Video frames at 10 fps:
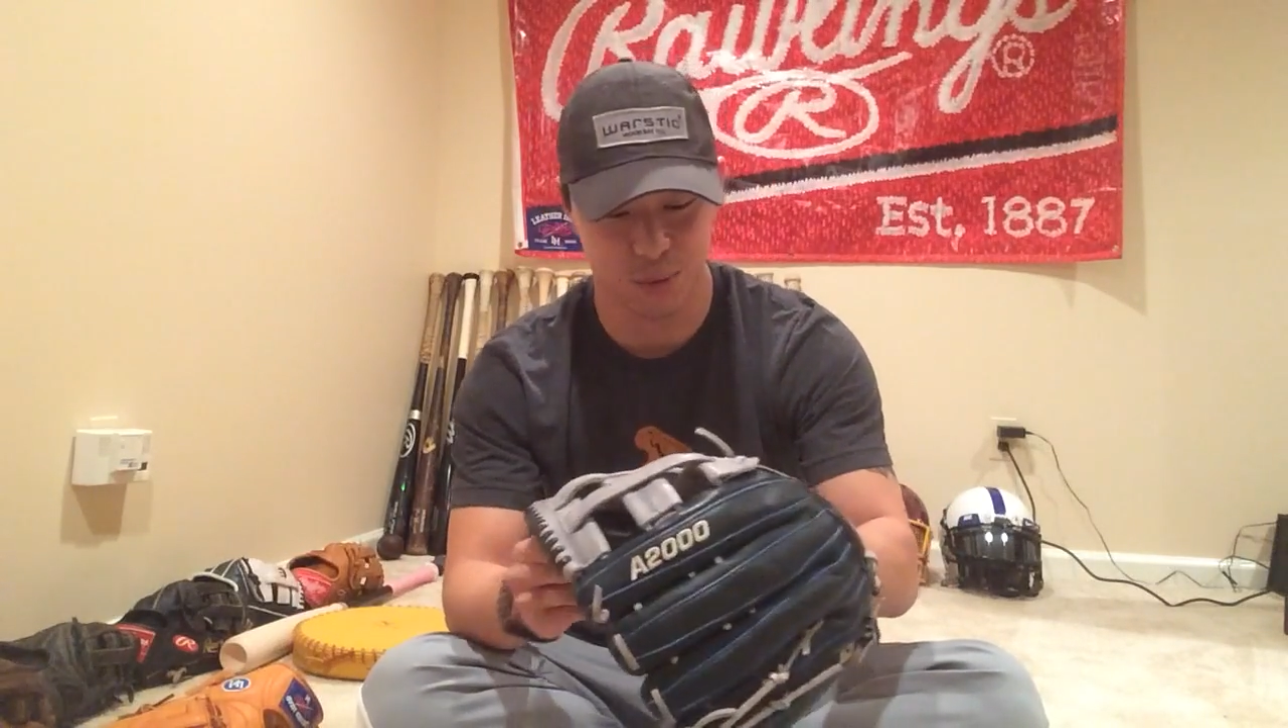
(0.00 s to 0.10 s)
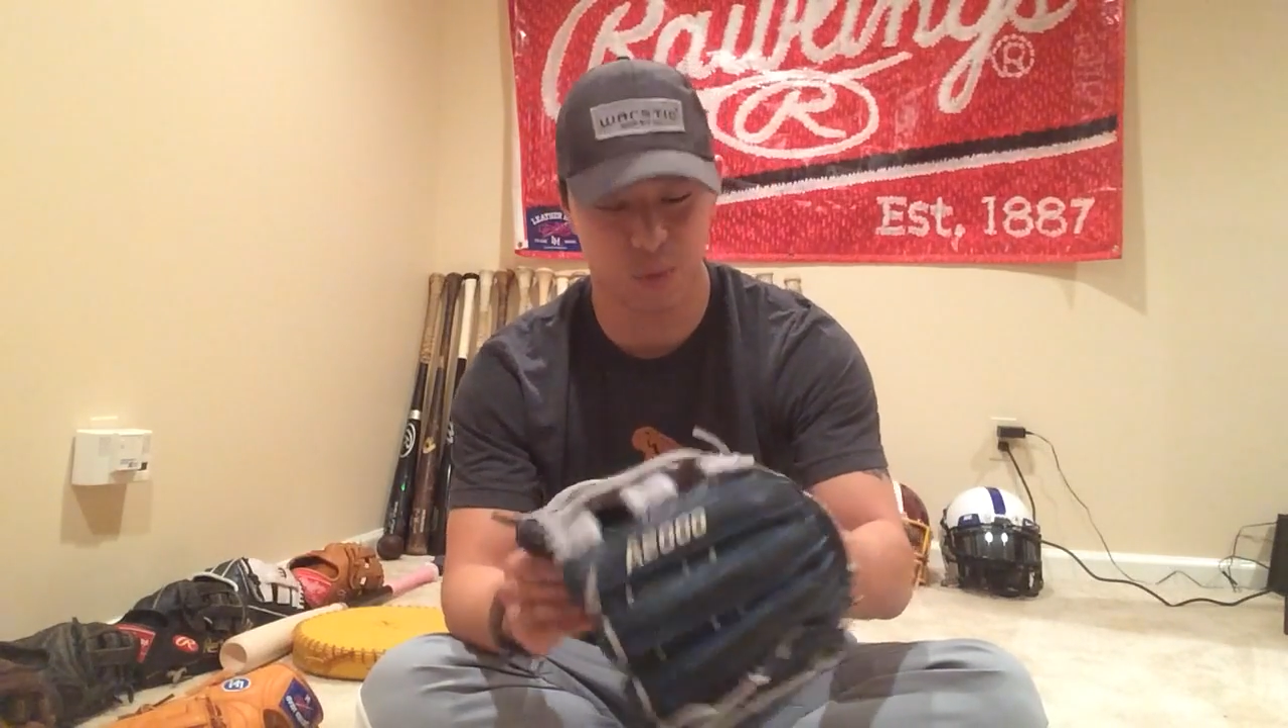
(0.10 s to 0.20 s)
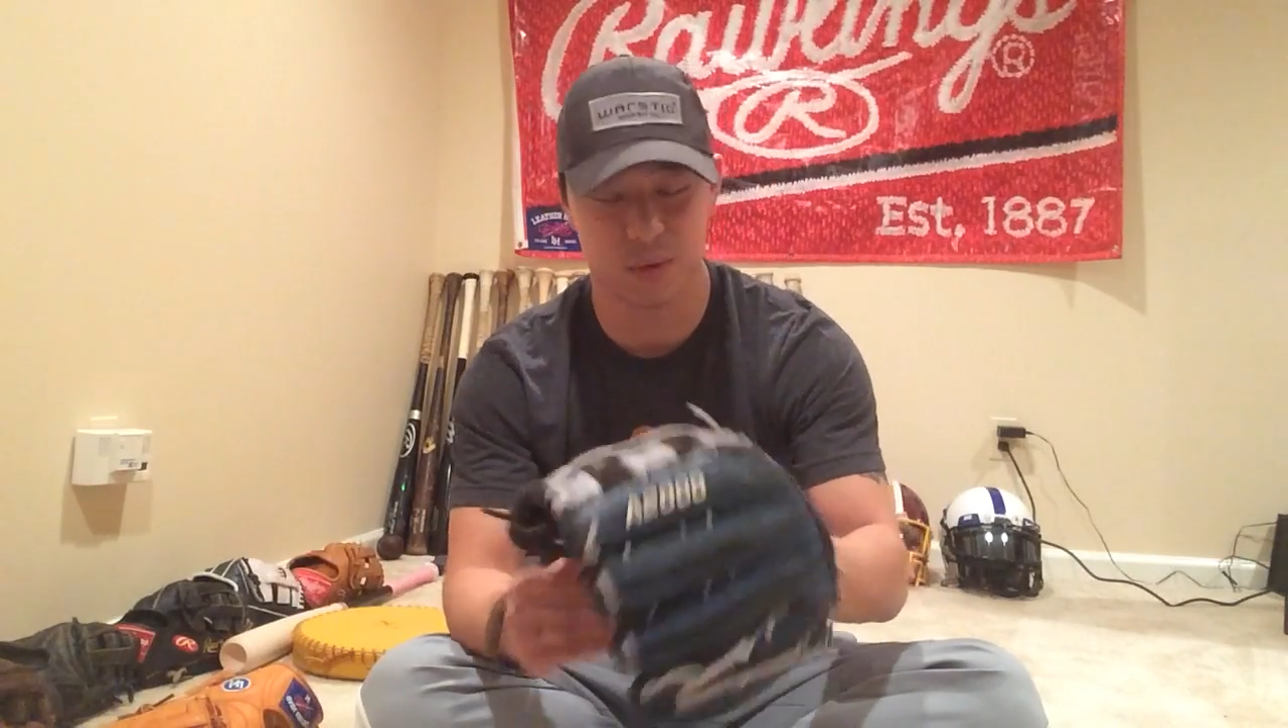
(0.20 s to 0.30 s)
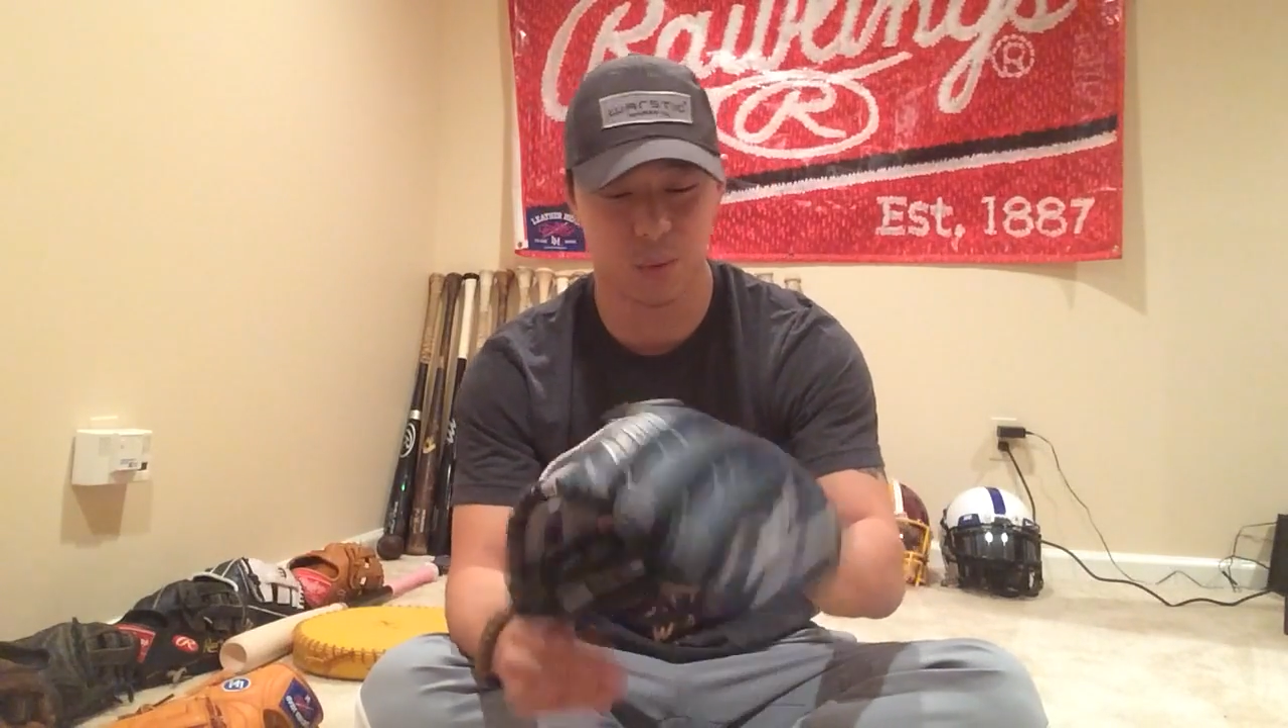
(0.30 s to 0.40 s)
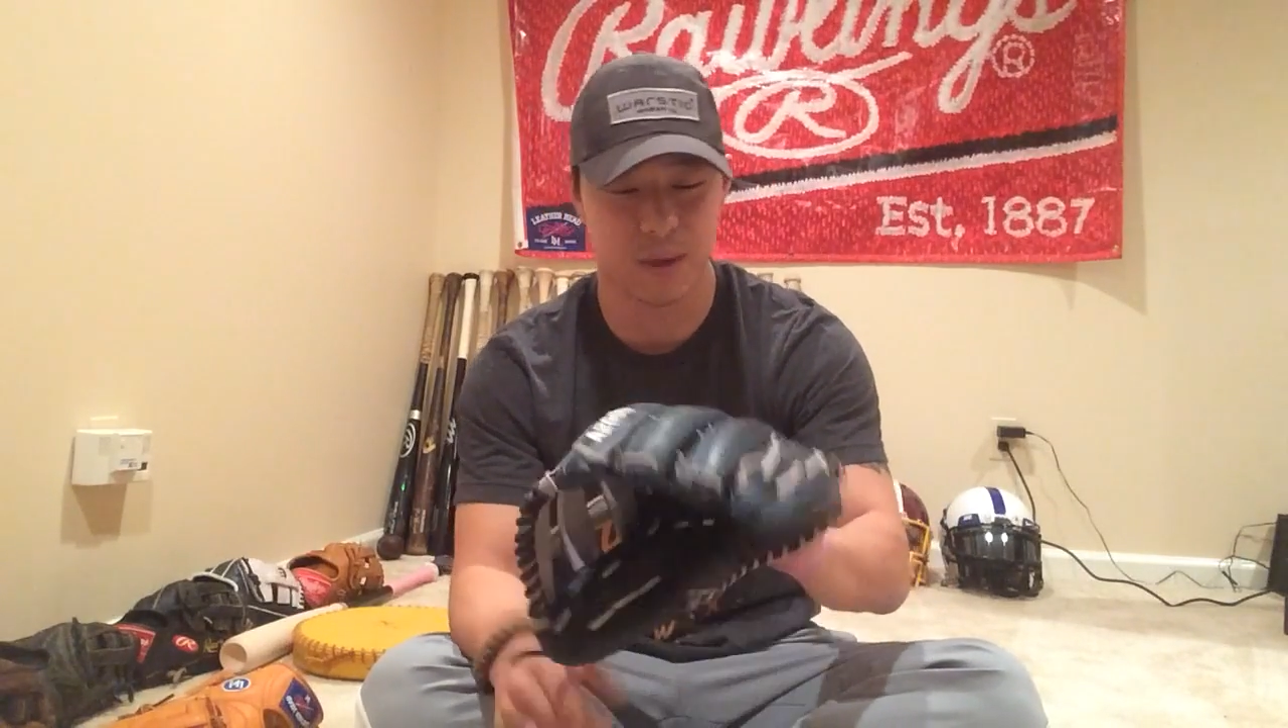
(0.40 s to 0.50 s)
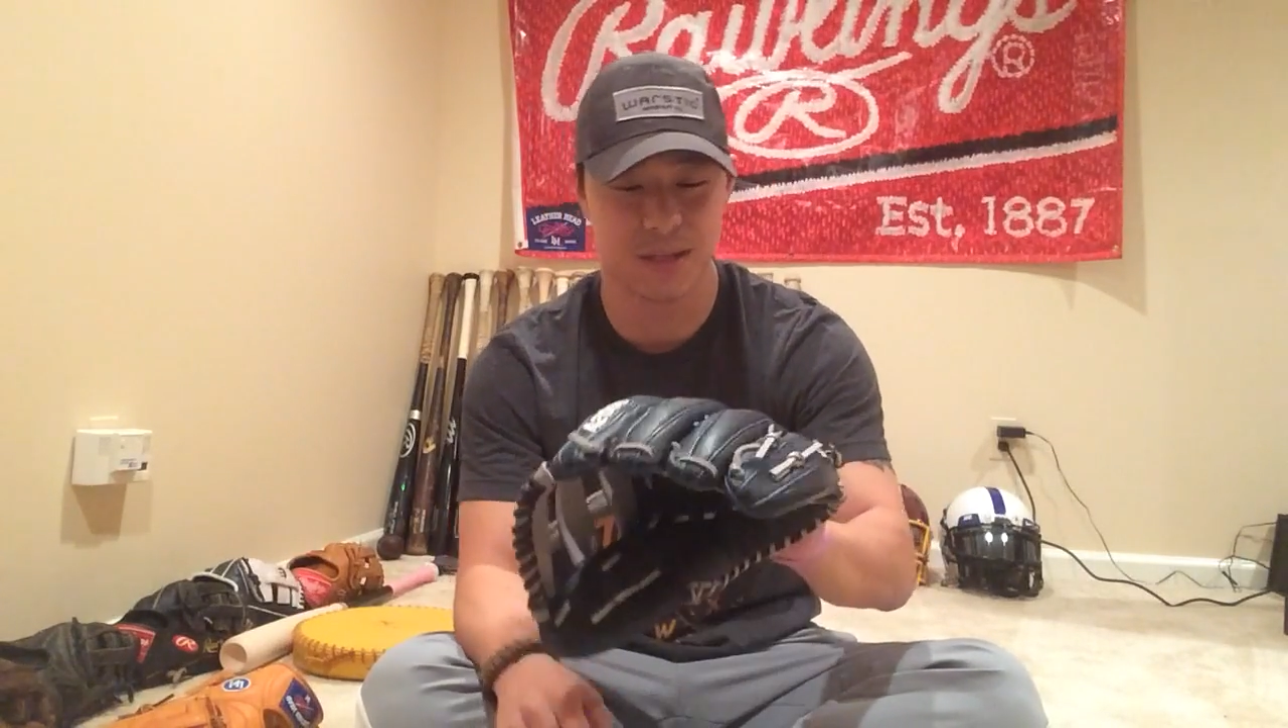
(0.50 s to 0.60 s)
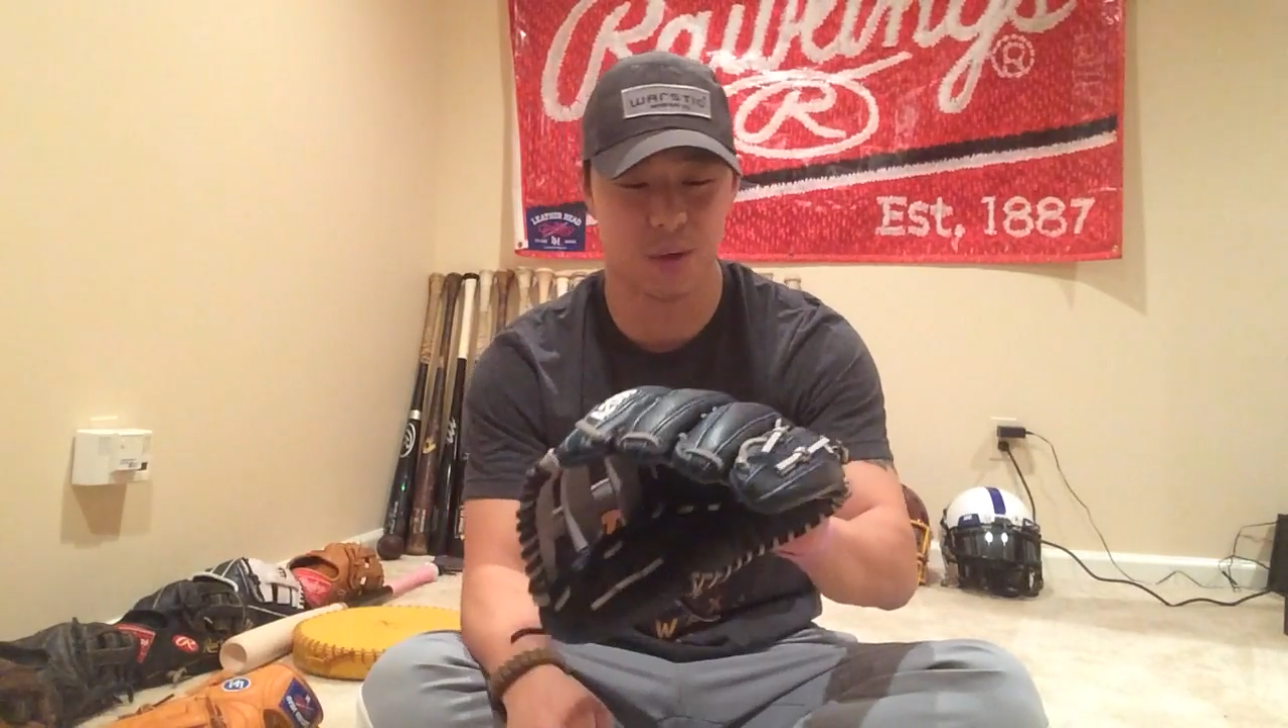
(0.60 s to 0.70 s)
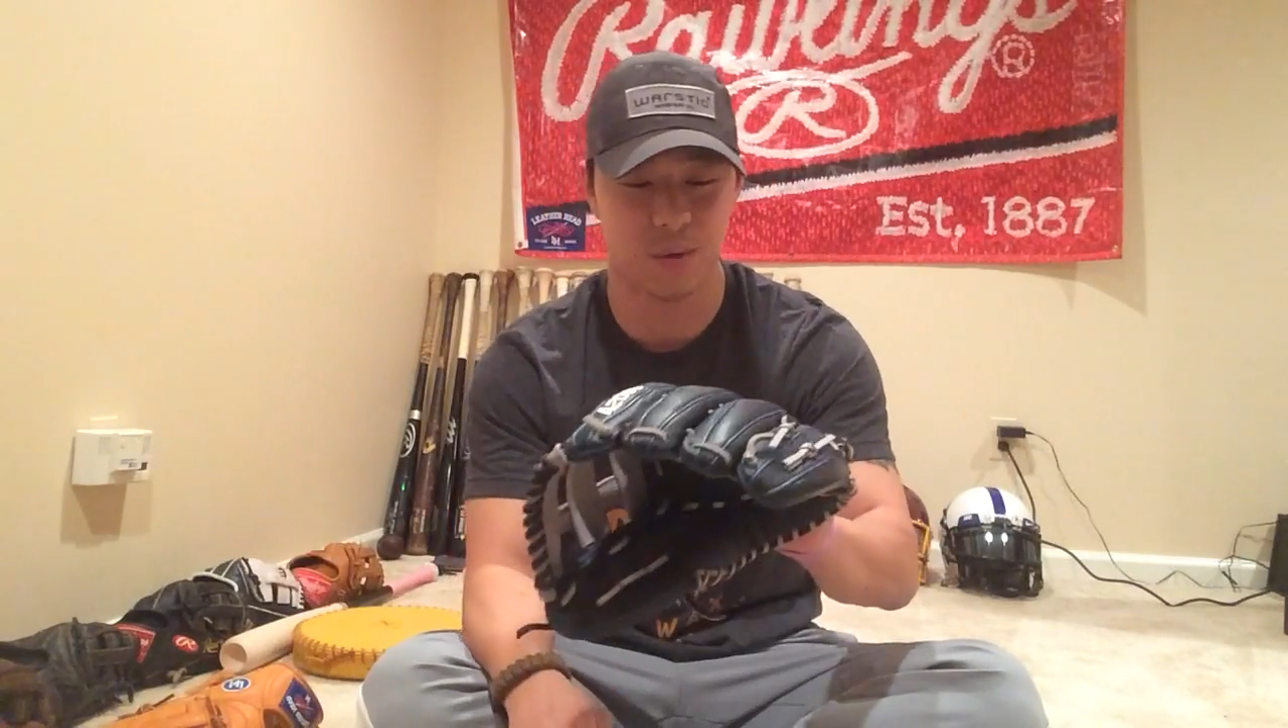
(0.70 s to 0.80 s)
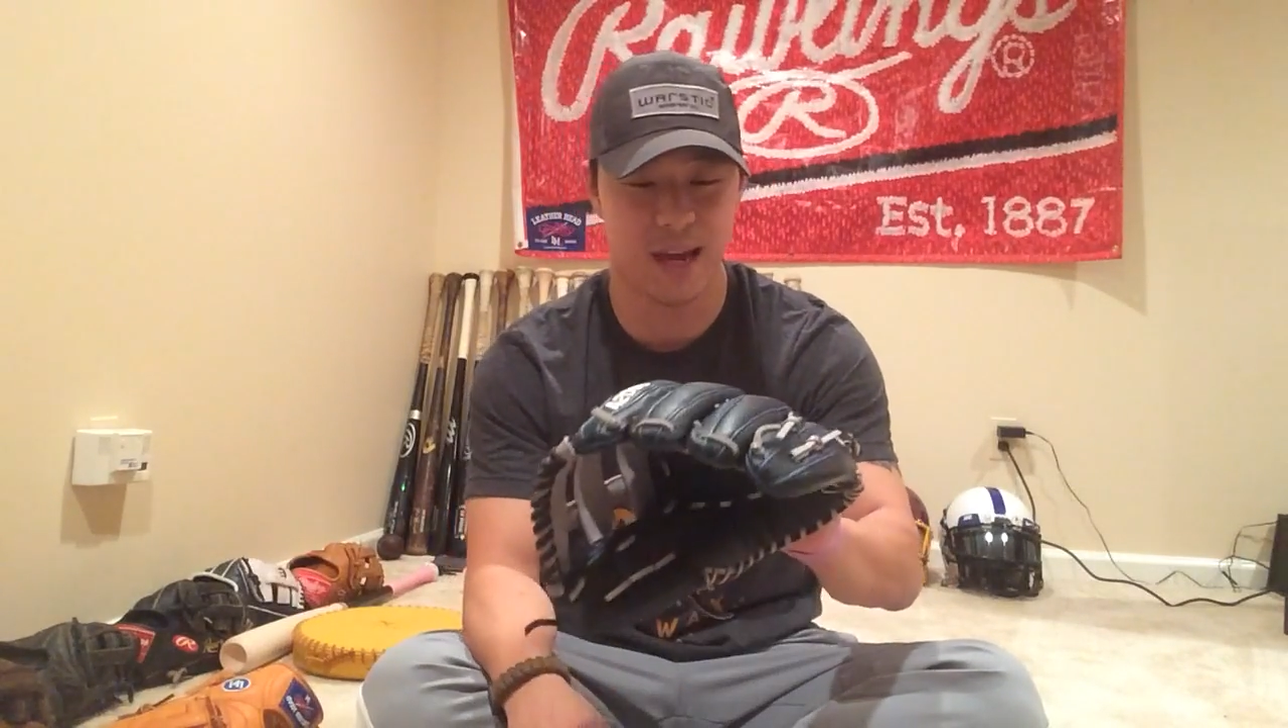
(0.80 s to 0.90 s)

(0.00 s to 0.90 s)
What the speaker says: Lorenzo